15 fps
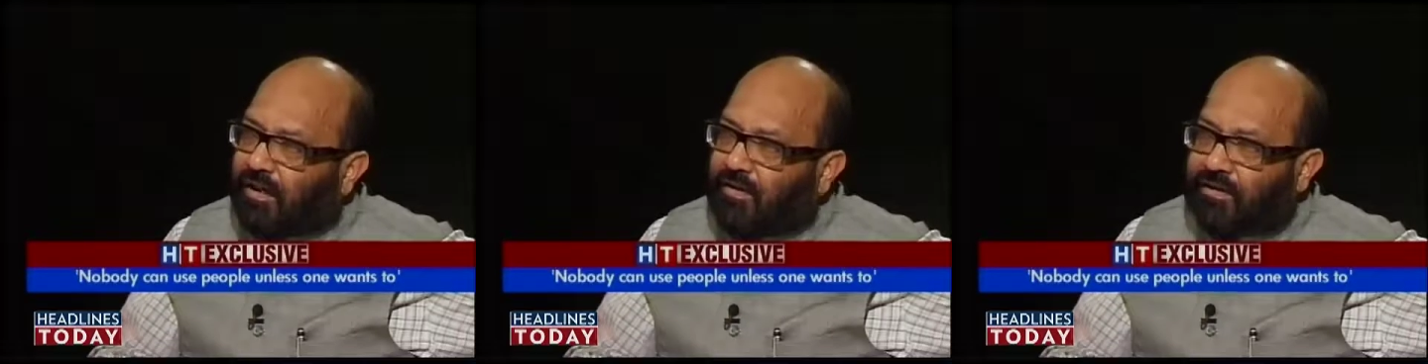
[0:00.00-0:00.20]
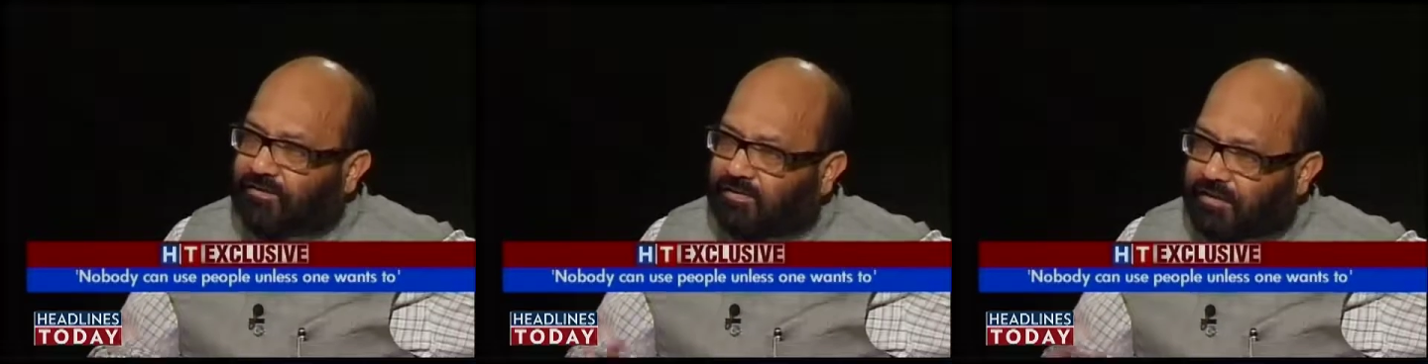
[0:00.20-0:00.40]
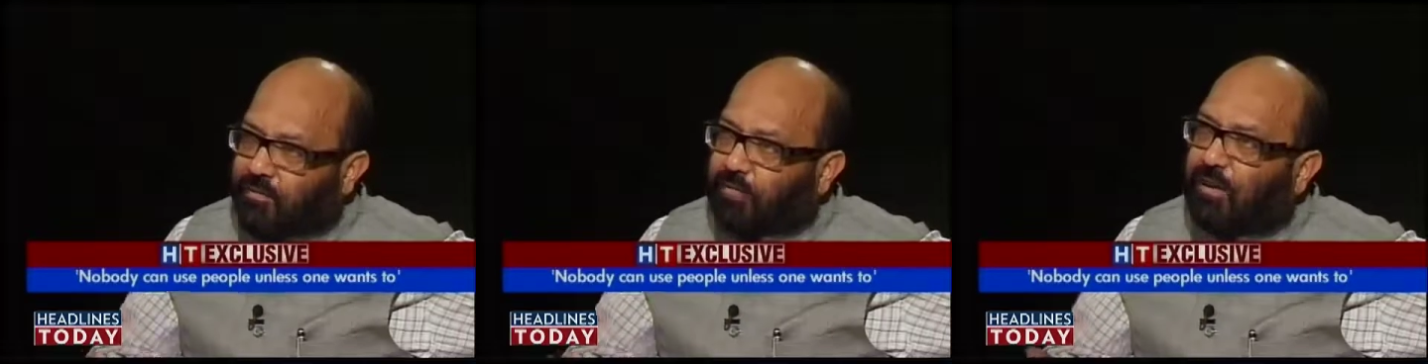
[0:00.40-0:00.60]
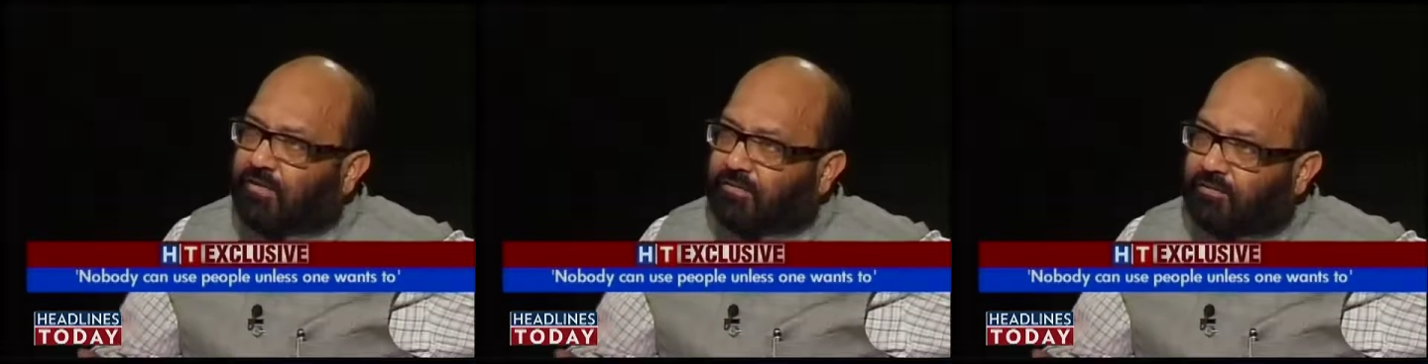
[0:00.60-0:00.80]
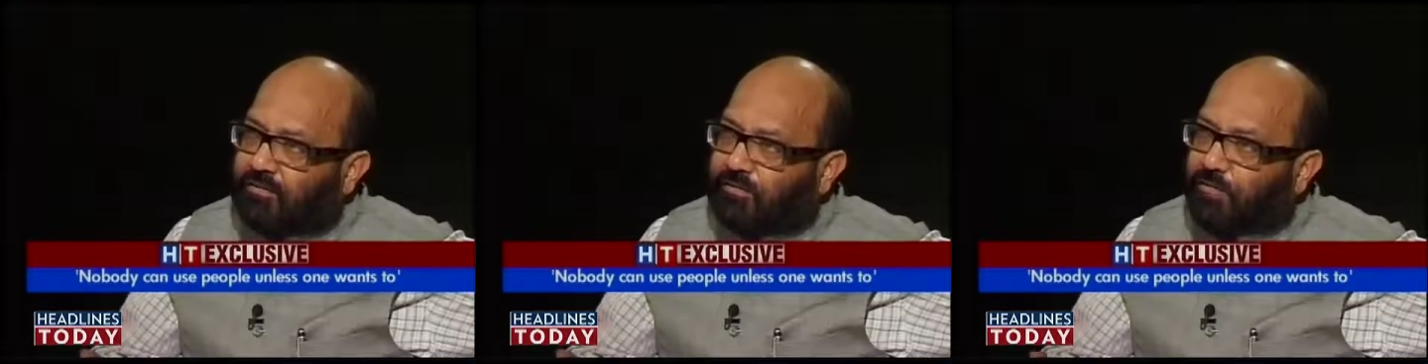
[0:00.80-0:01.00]
unless he
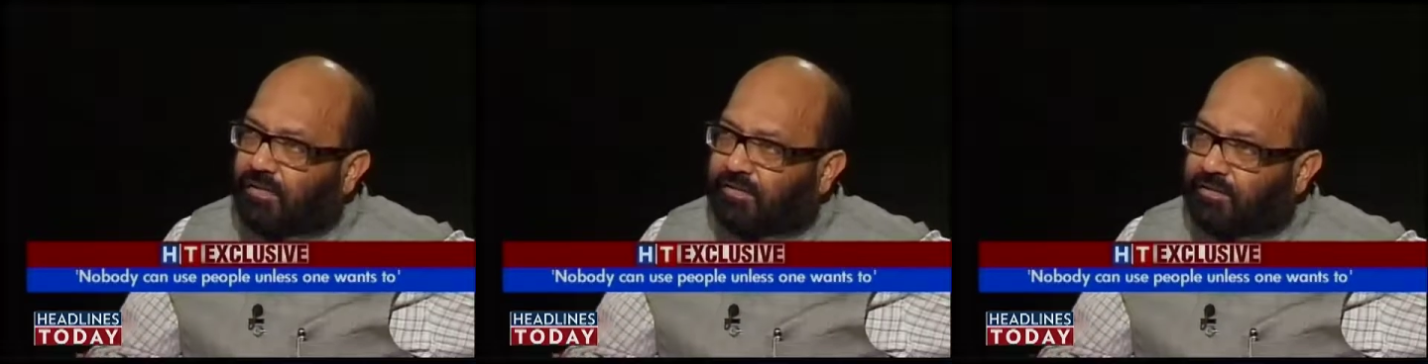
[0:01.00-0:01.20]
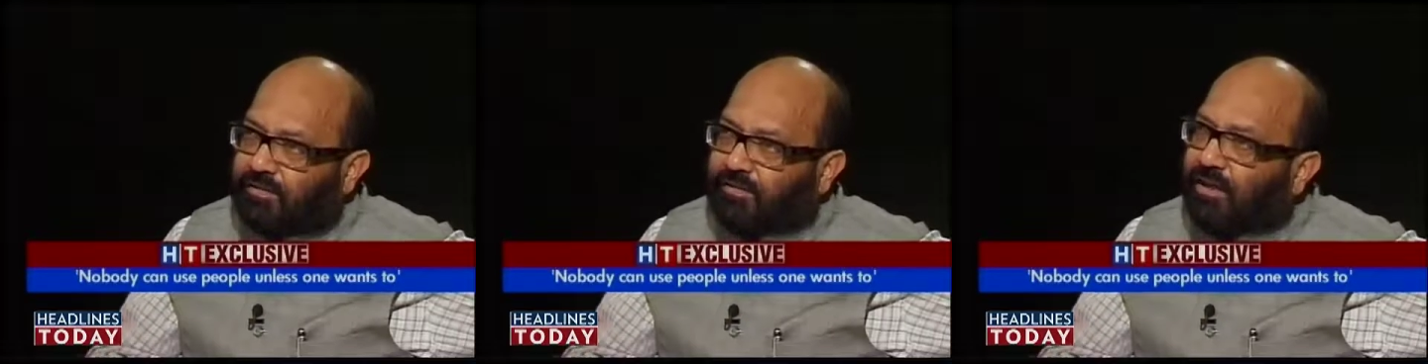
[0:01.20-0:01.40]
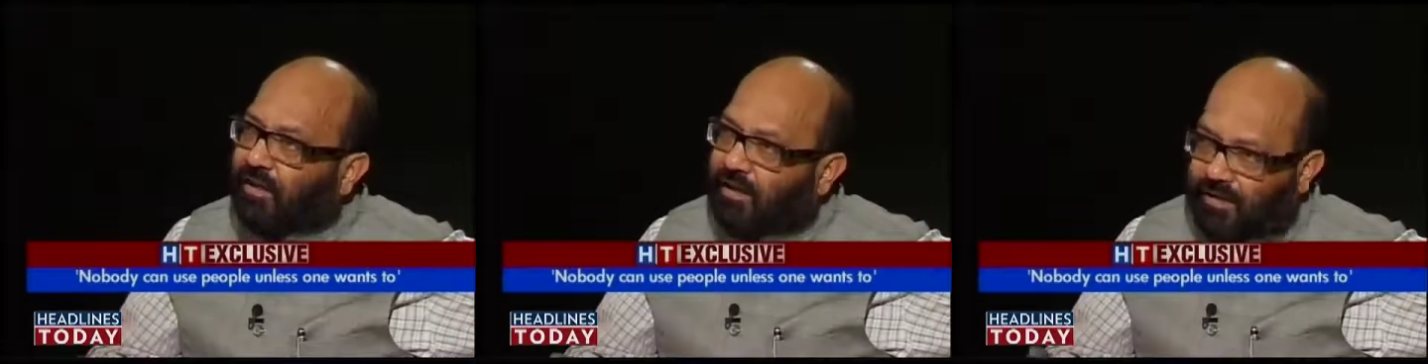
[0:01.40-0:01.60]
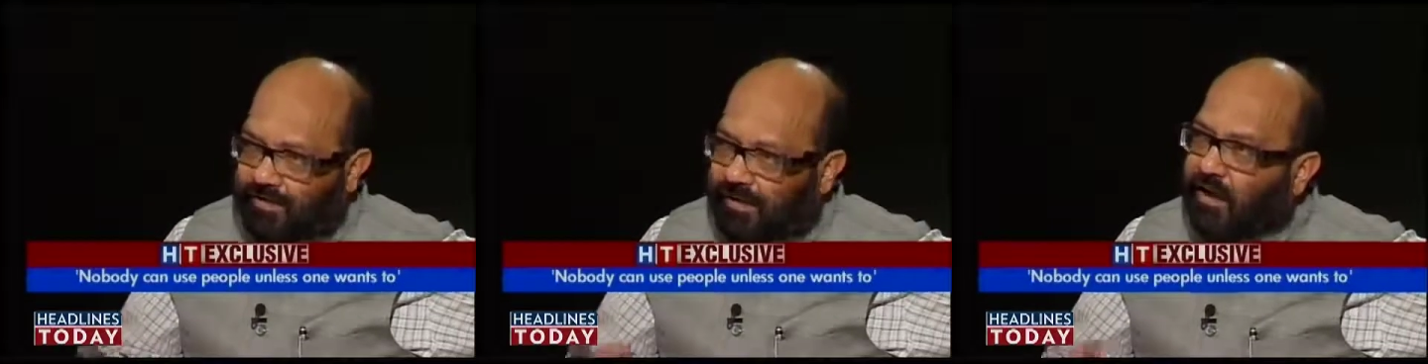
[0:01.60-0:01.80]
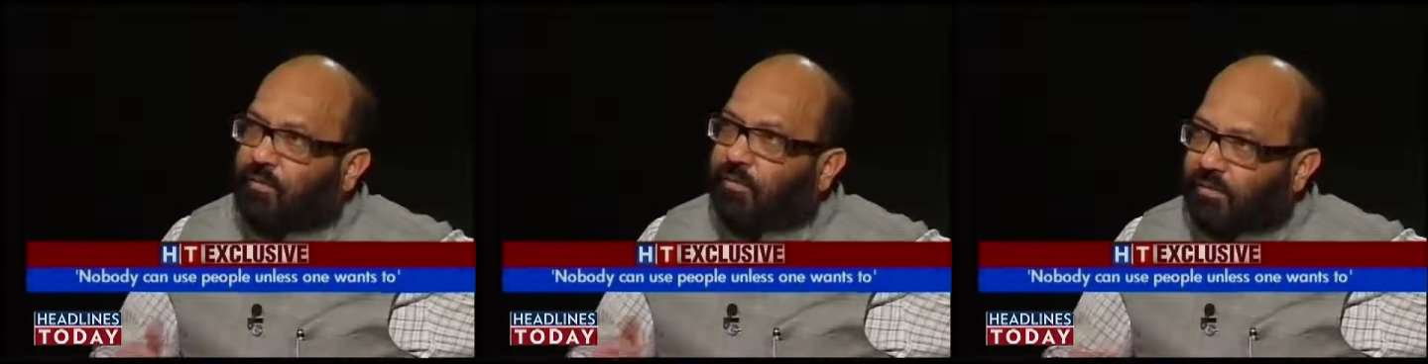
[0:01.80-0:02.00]
wants, wanted
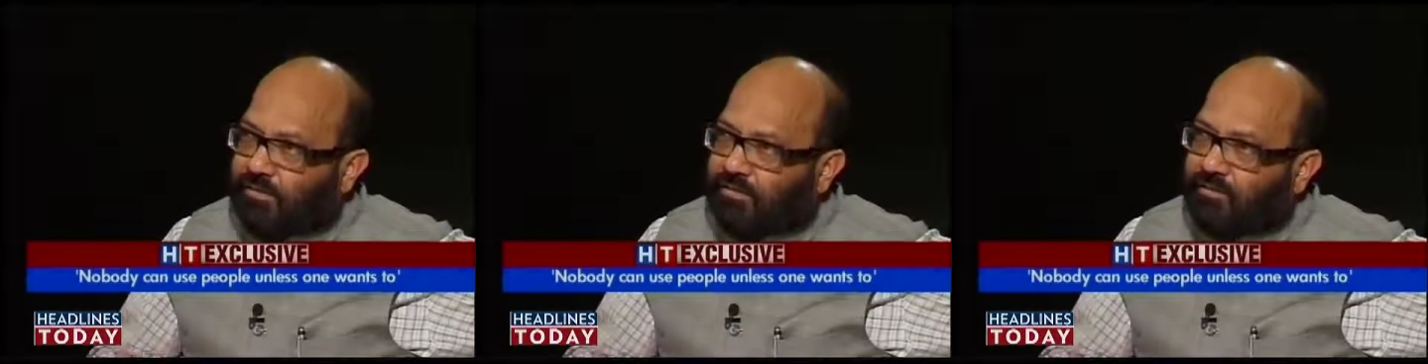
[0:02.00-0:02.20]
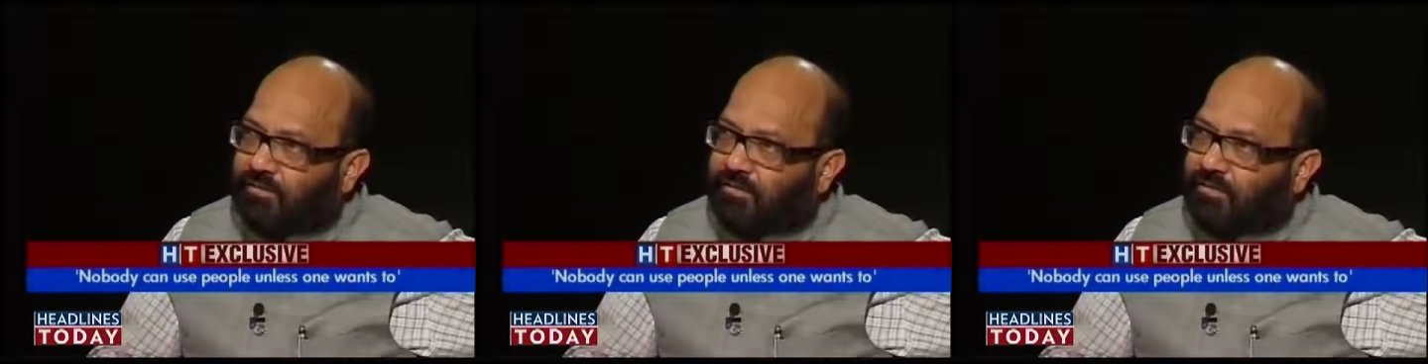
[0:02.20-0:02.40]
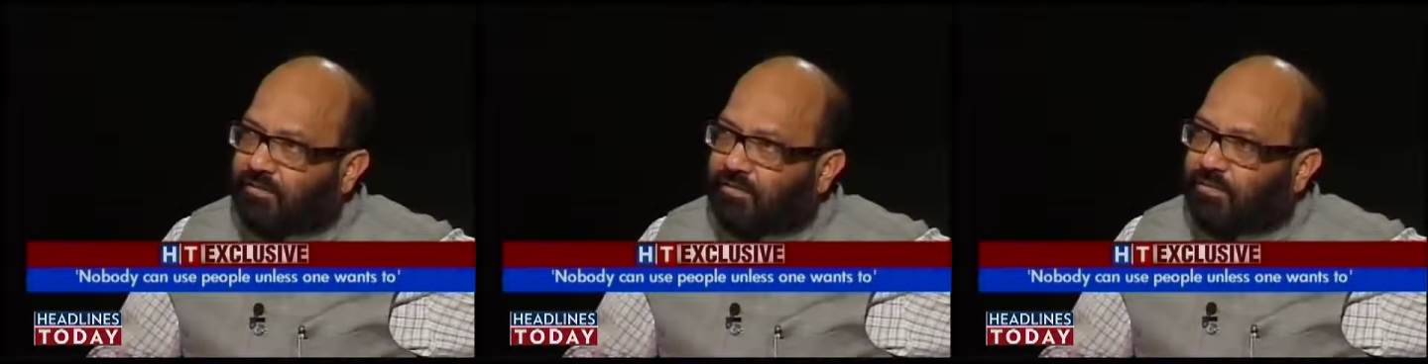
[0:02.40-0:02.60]
and I wanted.